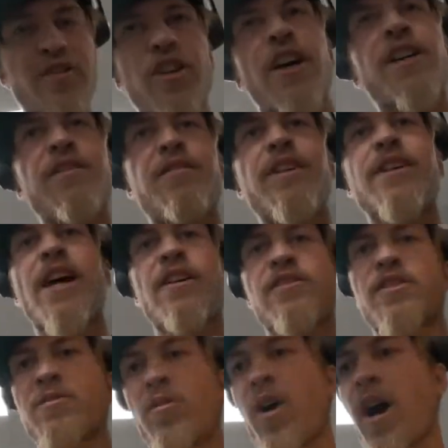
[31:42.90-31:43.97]
trying to figure out
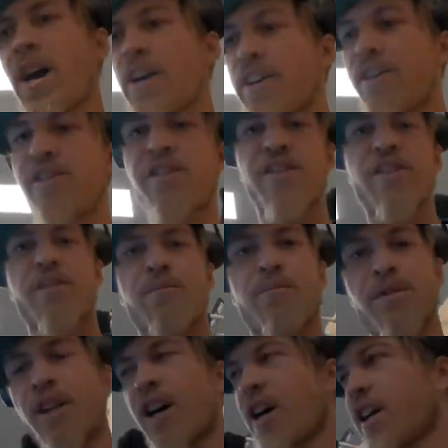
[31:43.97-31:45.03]
some wires and some
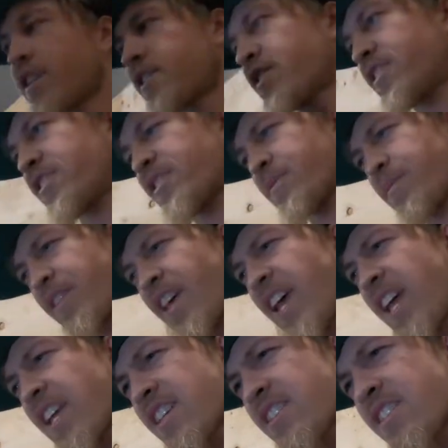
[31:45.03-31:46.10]
plugs and some
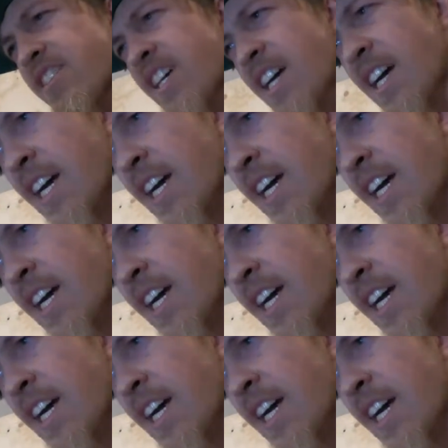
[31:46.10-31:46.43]
things,